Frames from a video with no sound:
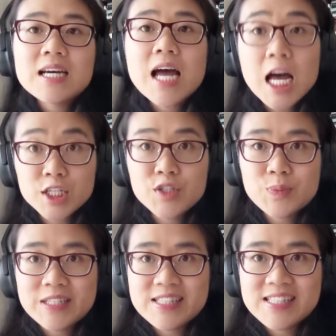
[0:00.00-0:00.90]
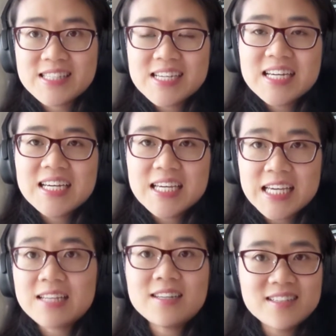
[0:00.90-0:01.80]
arguments
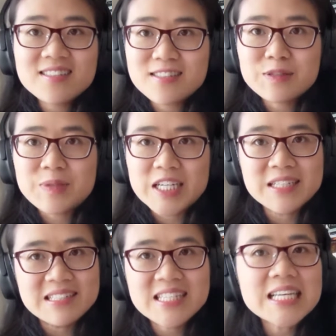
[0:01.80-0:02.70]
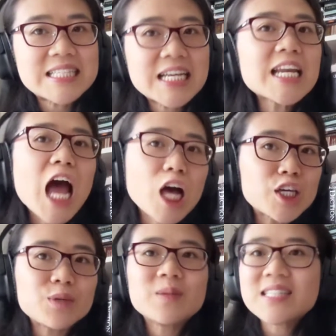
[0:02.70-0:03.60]
in it because it's an
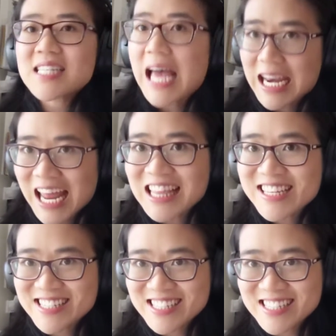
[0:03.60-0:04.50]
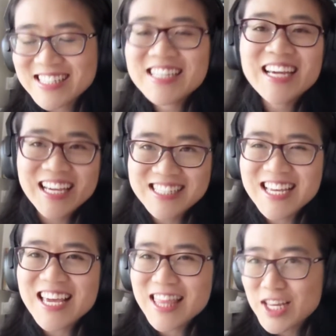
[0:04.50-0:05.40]
argument analysis
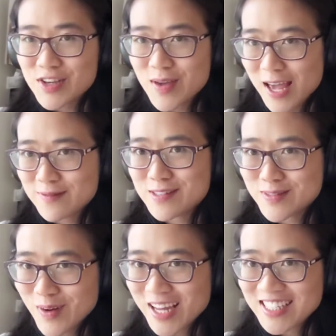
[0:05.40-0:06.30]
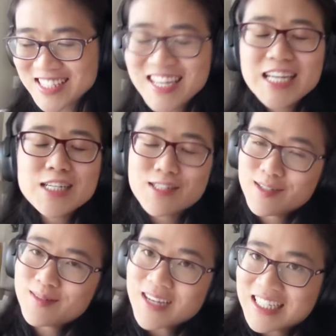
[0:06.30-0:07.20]
essay that you have to write.
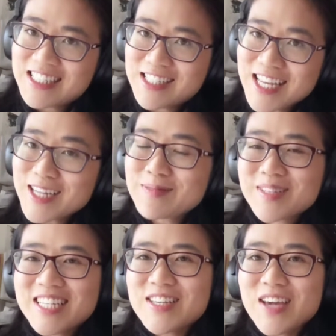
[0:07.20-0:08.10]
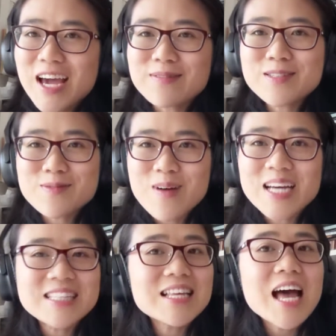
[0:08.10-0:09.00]
So understandably, you have to
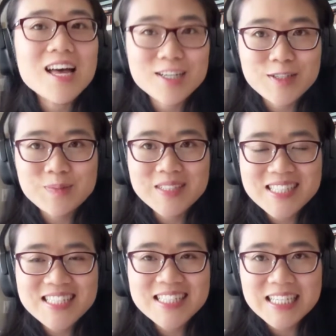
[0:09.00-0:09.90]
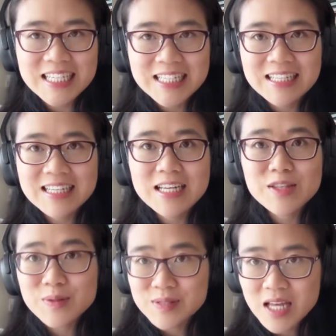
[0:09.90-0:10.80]
find arguments in
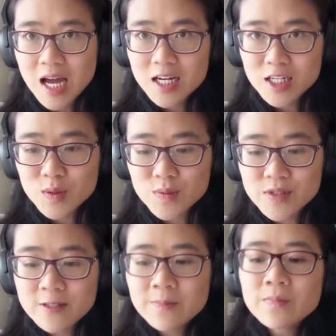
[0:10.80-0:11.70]
those articles.